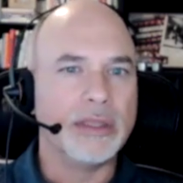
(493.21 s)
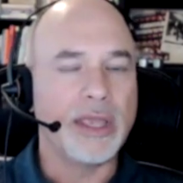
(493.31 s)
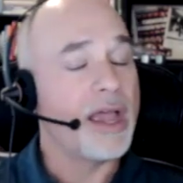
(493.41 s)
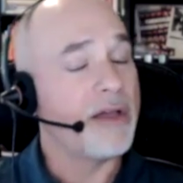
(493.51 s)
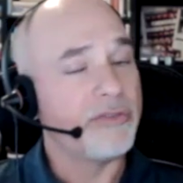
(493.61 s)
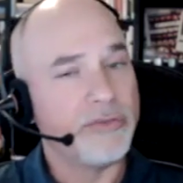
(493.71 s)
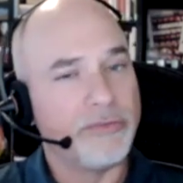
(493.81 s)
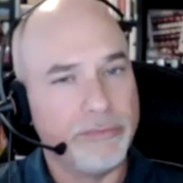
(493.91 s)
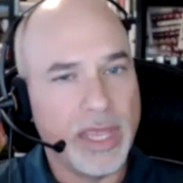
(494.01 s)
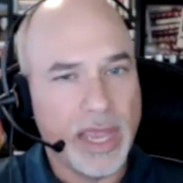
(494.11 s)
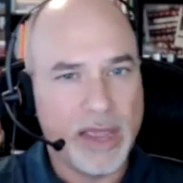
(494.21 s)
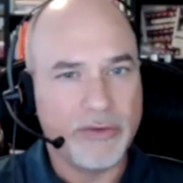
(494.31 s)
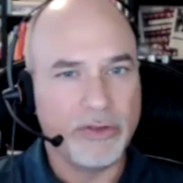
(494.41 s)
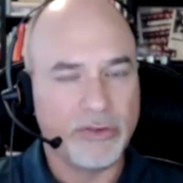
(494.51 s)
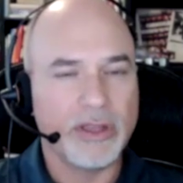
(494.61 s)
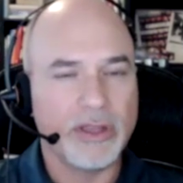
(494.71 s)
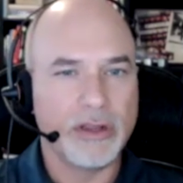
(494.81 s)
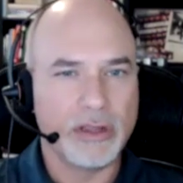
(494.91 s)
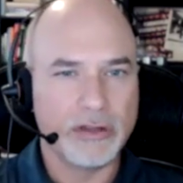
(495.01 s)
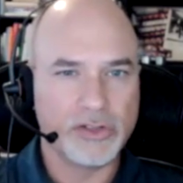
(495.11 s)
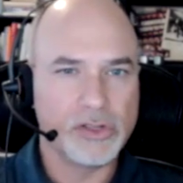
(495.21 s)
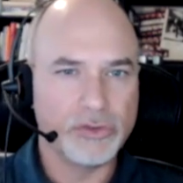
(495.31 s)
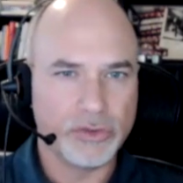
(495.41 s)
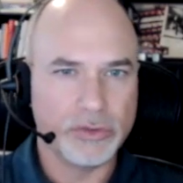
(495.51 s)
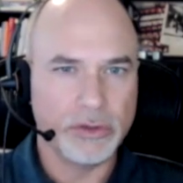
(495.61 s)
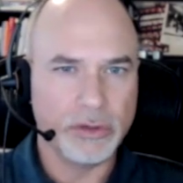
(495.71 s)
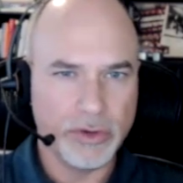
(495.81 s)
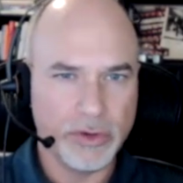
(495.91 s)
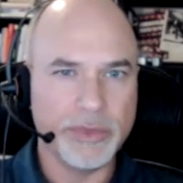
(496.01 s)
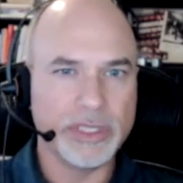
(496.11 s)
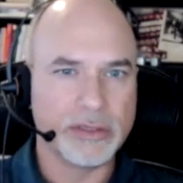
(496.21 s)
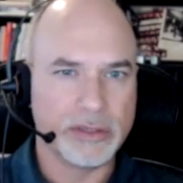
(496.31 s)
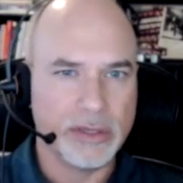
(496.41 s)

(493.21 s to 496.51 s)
they have to sign a non-disclosure agreement.